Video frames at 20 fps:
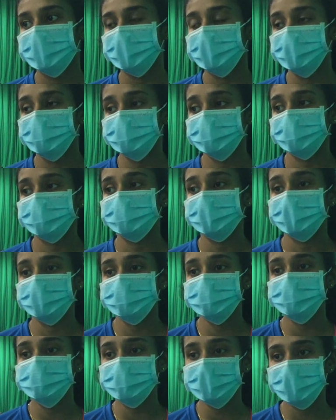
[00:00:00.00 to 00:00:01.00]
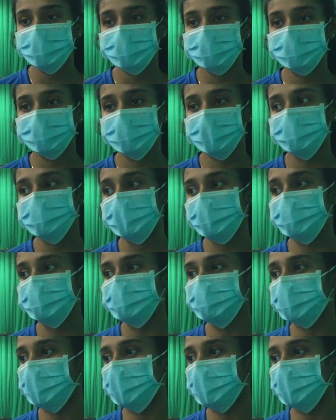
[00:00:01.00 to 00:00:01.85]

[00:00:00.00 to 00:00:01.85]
into playing safe because I was